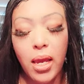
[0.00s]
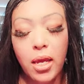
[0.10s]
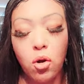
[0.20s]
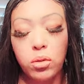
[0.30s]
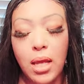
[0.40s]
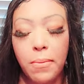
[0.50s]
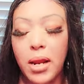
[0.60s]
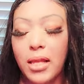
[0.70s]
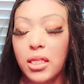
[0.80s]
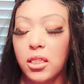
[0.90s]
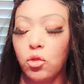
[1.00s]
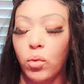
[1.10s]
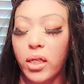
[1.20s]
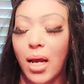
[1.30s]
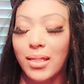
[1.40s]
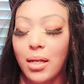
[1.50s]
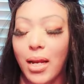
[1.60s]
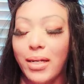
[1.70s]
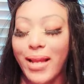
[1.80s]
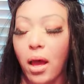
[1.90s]
And on top of that, this has really caused a
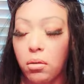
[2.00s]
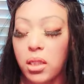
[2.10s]
lot of doubt.